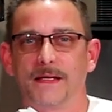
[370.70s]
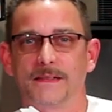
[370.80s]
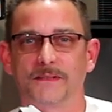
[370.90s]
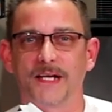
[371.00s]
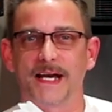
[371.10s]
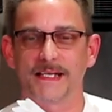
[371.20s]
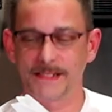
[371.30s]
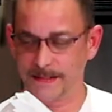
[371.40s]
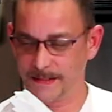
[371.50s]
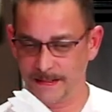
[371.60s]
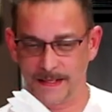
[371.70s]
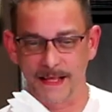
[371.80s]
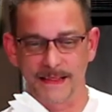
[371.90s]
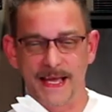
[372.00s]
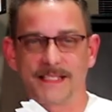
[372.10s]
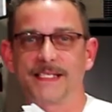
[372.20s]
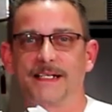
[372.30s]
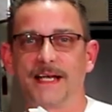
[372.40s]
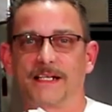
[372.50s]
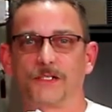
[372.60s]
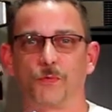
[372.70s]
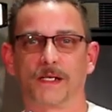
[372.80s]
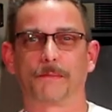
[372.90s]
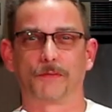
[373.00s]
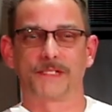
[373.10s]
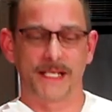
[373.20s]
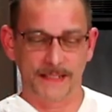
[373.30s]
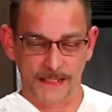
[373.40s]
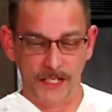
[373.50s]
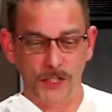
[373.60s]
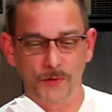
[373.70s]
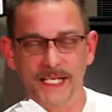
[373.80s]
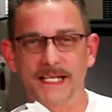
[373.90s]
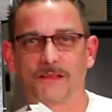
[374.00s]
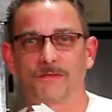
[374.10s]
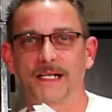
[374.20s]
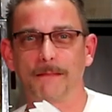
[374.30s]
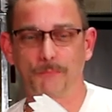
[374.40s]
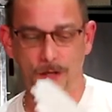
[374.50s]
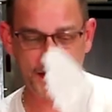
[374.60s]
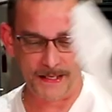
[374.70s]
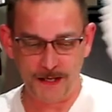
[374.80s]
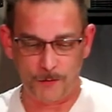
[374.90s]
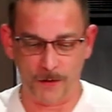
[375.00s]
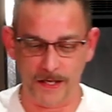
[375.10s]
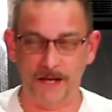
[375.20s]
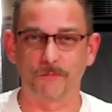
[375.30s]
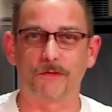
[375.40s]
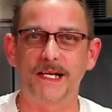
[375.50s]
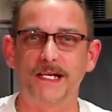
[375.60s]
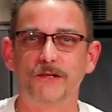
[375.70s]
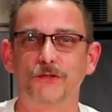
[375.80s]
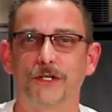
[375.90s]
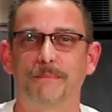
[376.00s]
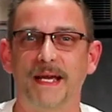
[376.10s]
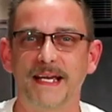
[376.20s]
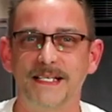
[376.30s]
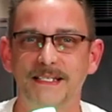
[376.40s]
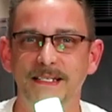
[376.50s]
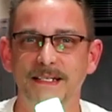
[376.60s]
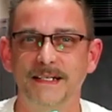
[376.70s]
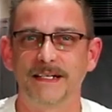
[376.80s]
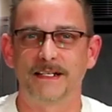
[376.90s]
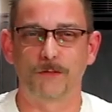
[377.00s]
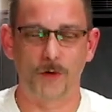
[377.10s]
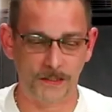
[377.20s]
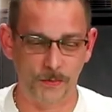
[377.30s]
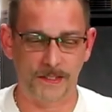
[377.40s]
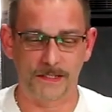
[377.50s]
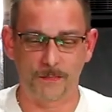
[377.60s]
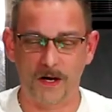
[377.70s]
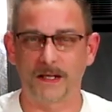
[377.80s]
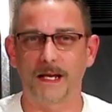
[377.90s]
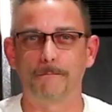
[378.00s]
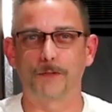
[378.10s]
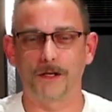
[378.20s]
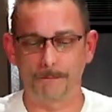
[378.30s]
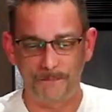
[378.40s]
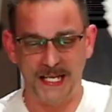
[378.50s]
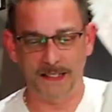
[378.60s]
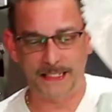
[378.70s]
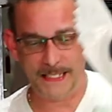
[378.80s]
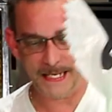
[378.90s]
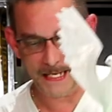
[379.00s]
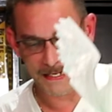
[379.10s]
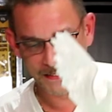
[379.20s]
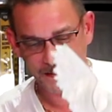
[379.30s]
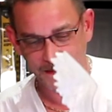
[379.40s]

So guys, that's it. I just wanted to present this unique 3D print where you can reuse your base. It works with a smart light bulb, LED,